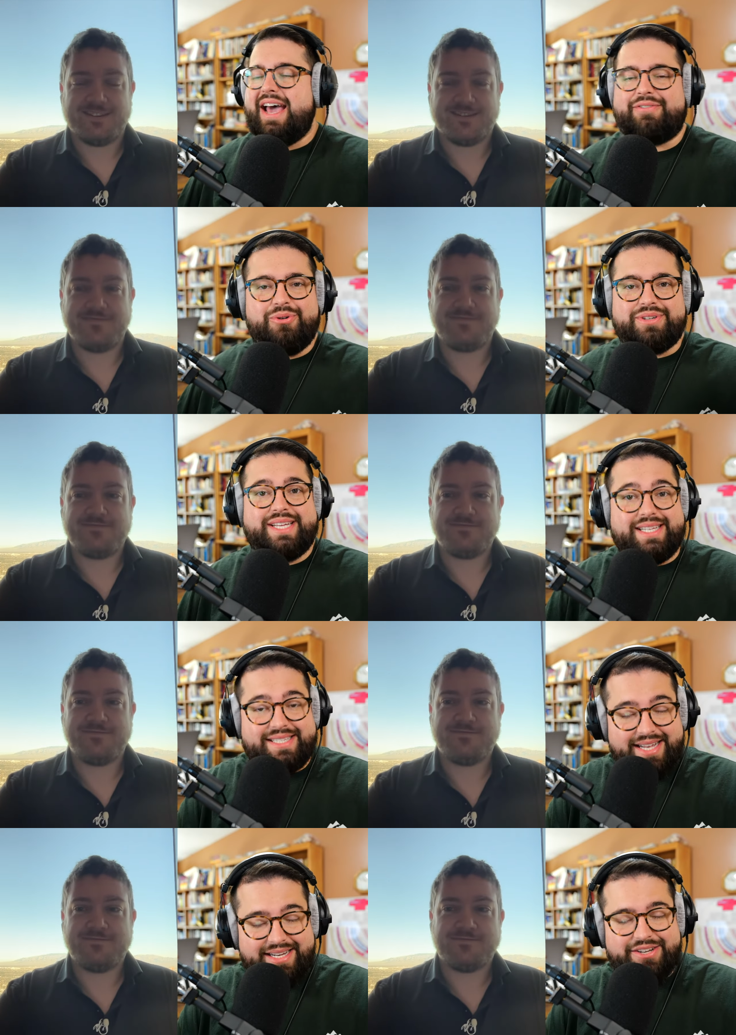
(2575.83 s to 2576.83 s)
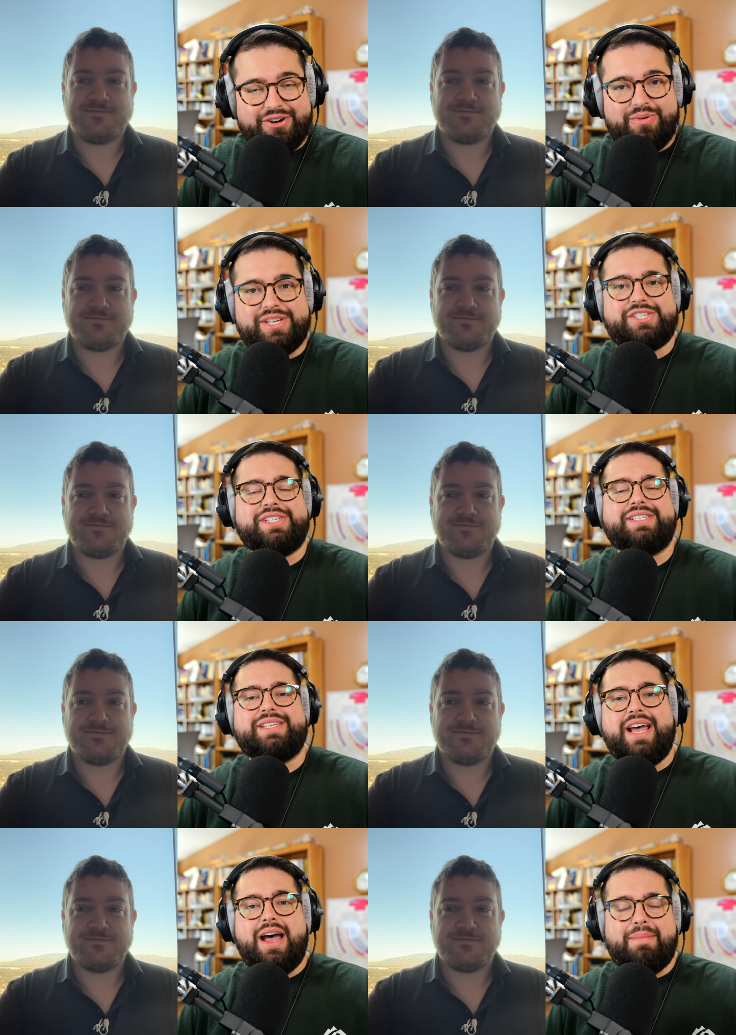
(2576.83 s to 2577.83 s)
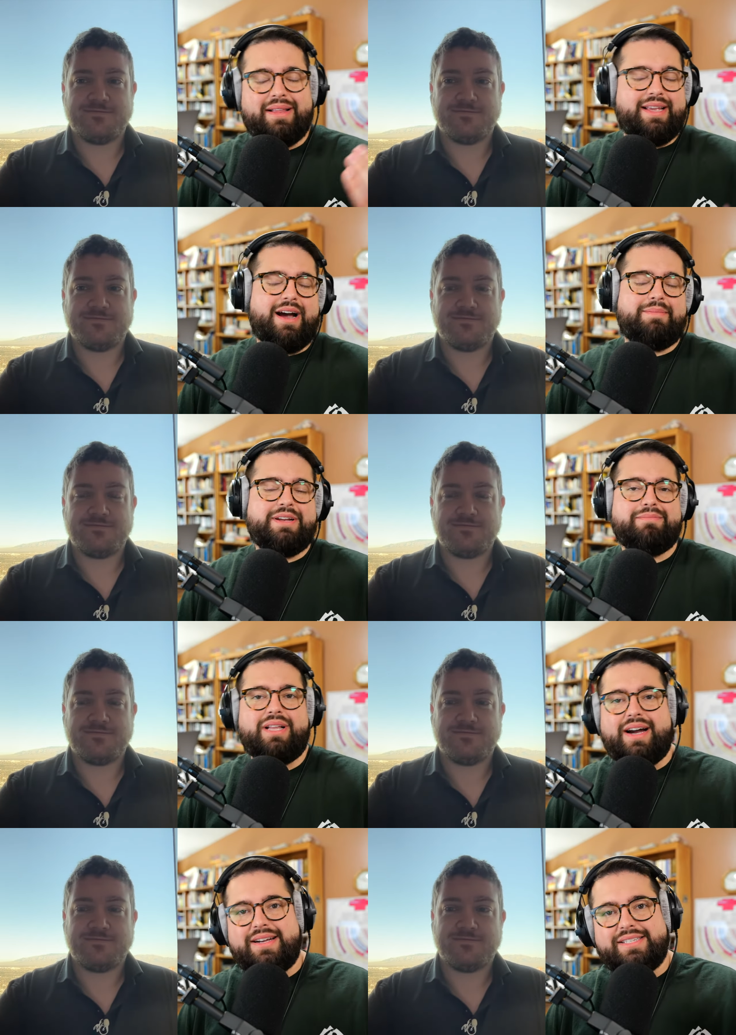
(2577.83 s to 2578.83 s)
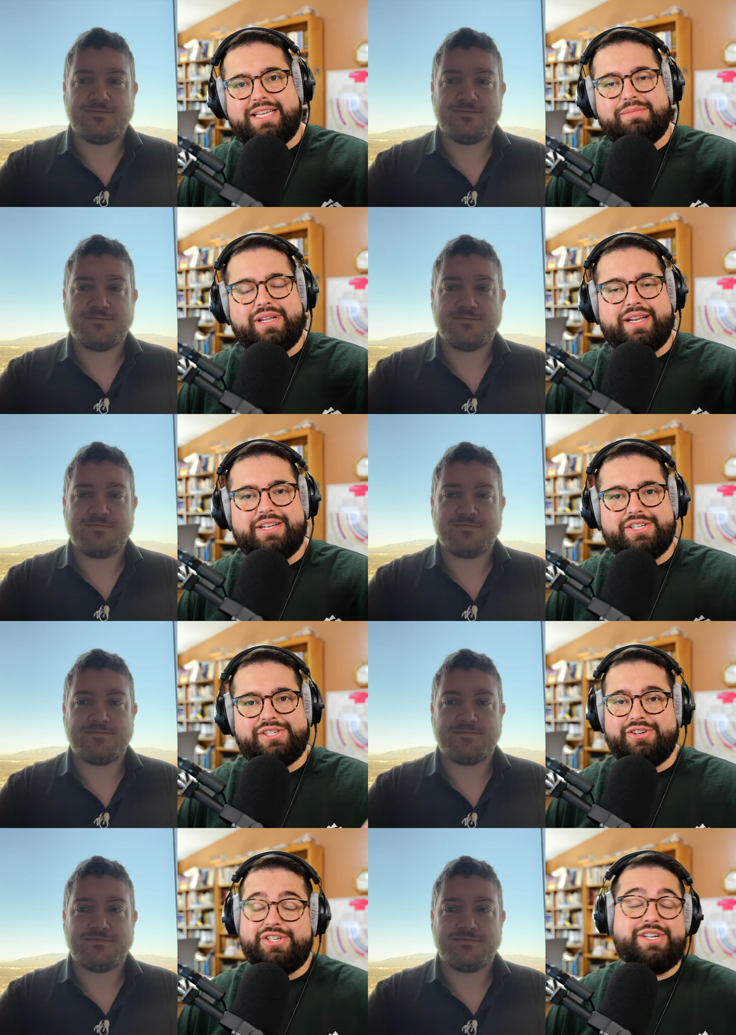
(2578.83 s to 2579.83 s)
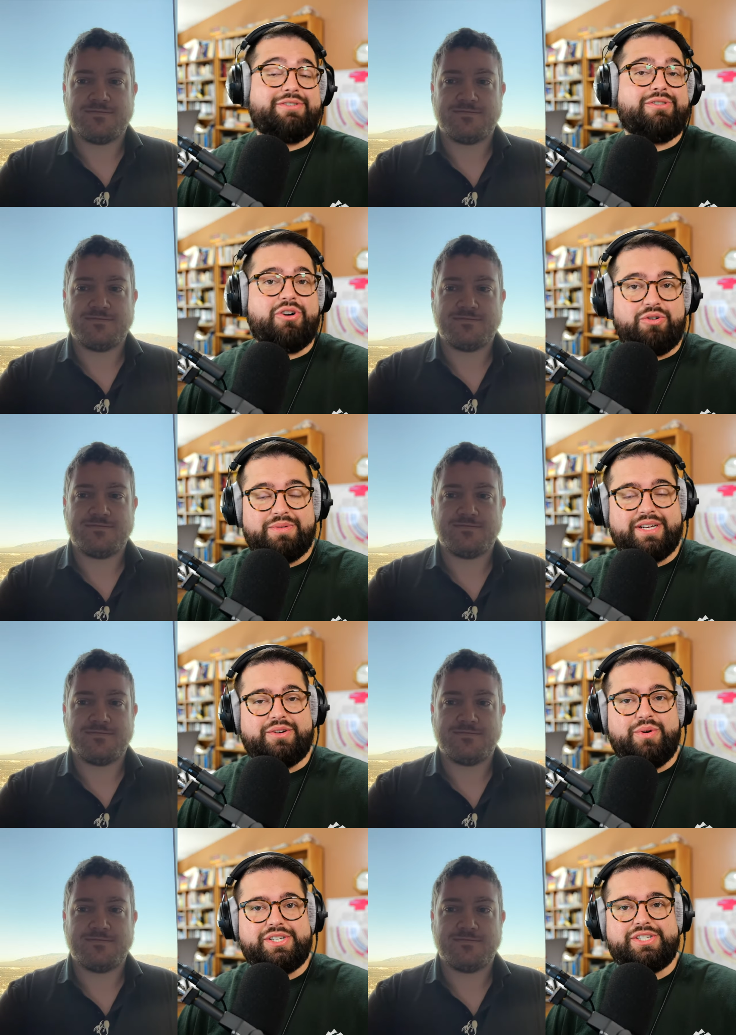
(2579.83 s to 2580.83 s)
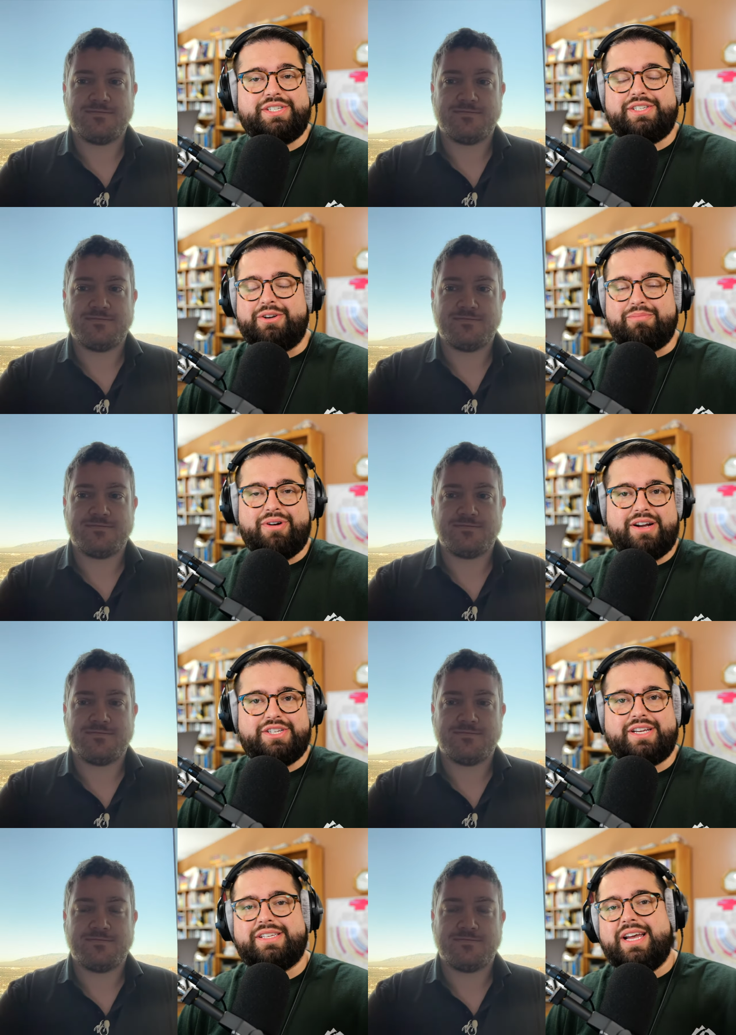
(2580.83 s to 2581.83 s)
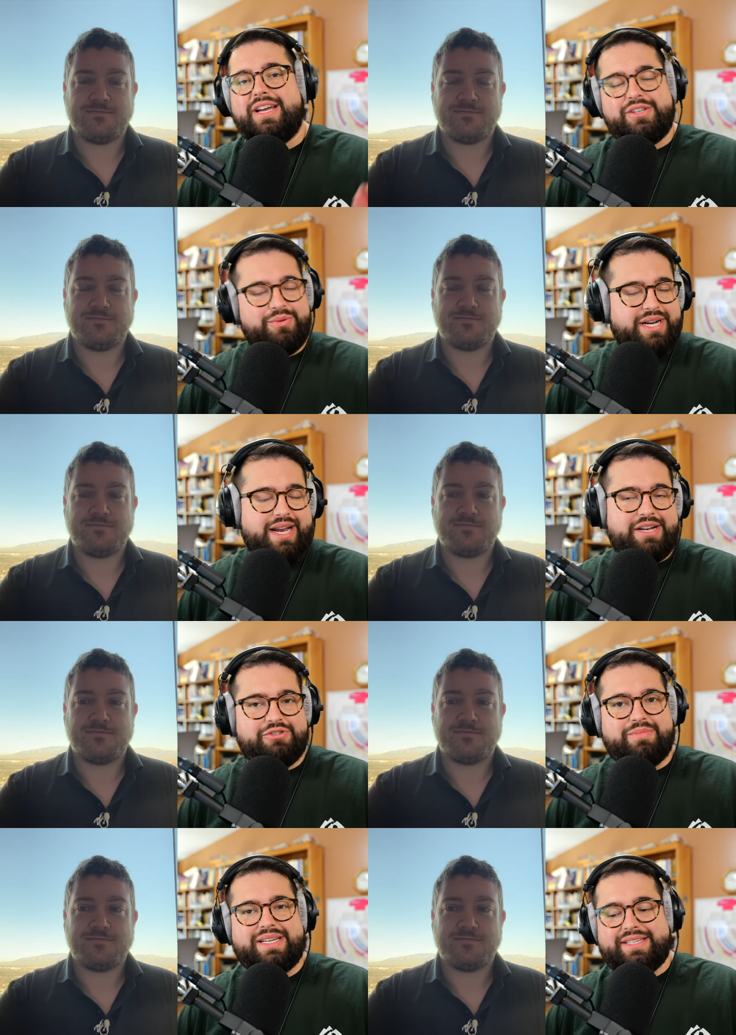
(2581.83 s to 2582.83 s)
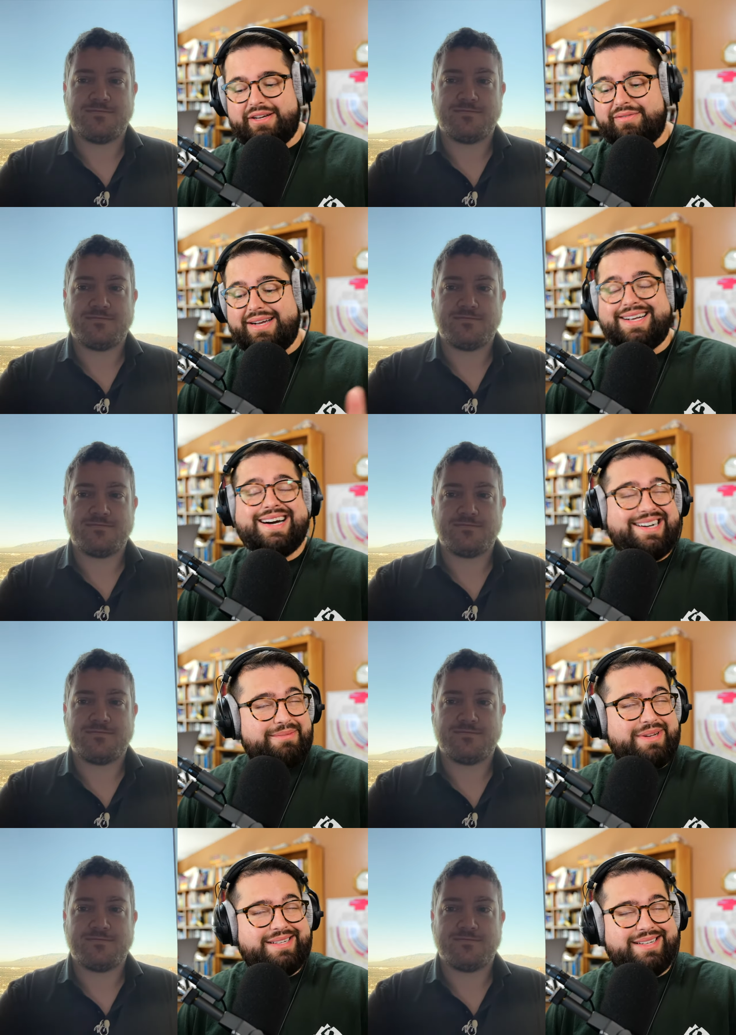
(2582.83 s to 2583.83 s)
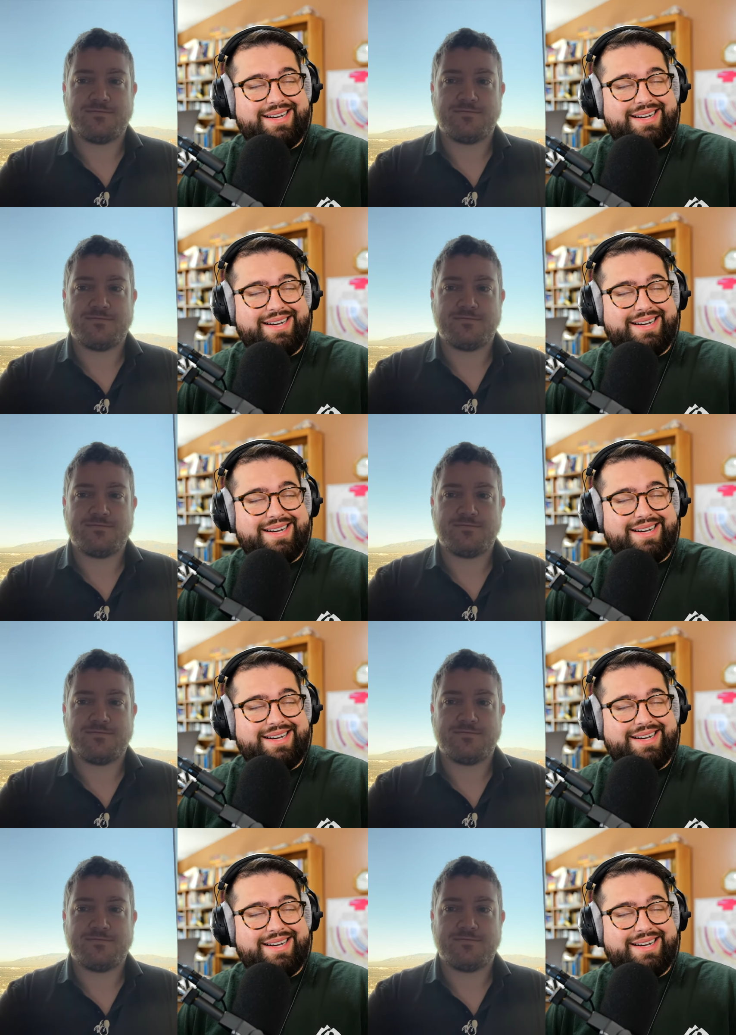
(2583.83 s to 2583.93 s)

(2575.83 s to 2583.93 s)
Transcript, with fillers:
Speaker 1: And of course, yes, send in your questions about the Omnia blinds. Keep sending in just your general HomeKit questions, your projects. Tweet at Andrew myself. Comment